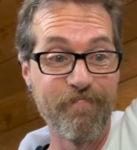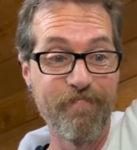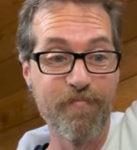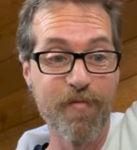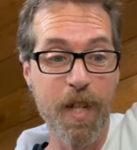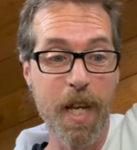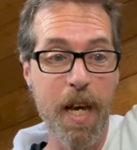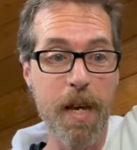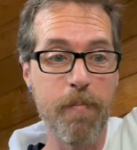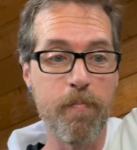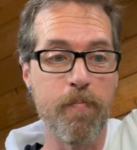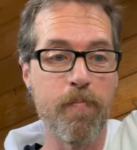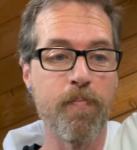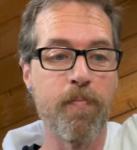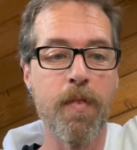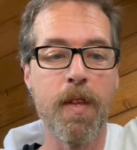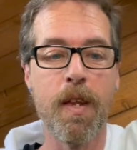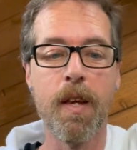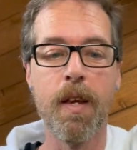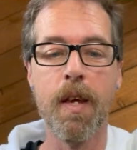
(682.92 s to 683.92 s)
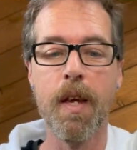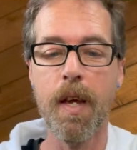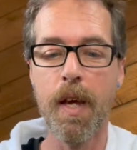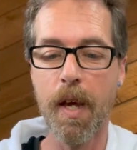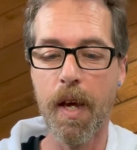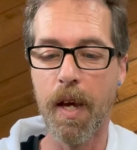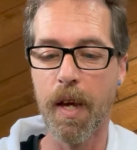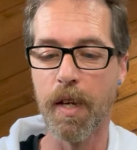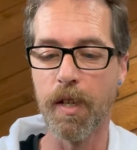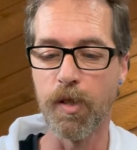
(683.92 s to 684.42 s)
Okay,
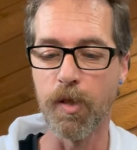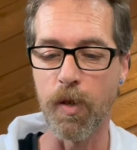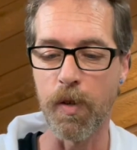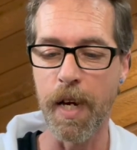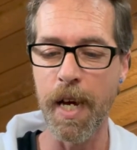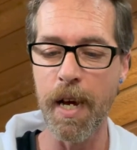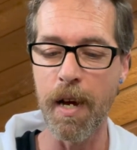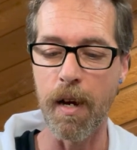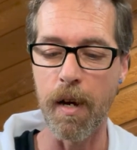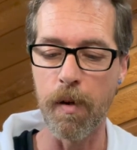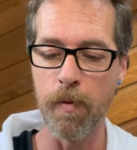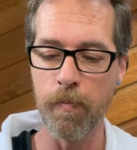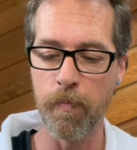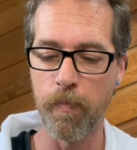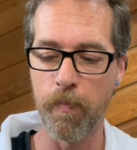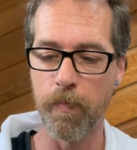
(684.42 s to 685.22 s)
so now